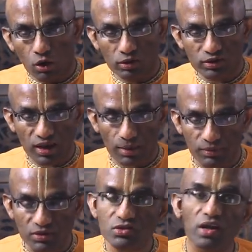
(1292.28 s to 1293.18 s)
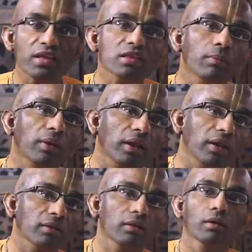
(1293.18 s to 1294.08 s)
all this happens in the
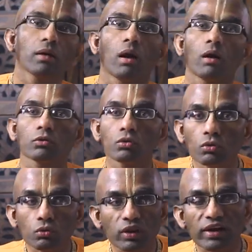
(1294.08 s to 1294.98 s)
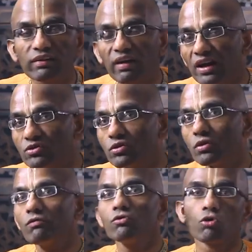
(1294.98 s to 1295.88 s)
brain through the
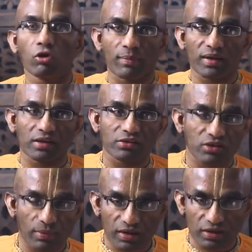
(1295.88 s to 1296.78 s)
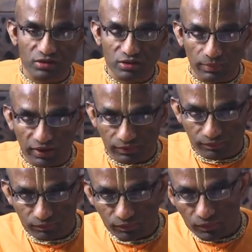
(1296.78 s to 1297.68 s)
interaction of neurochemicals, chemicals in the brain.
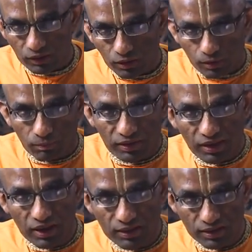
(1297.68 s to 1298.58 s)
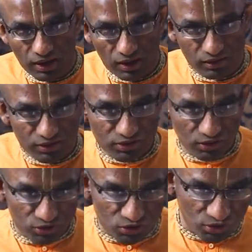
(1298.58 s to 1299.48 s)
But then there are other
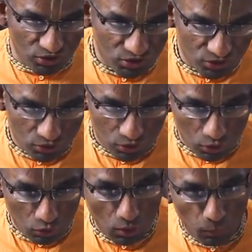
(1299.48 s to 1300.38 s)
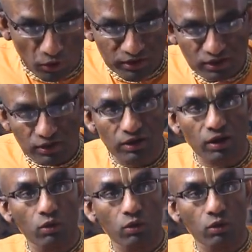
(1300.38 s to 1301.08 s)
researchers who have pointed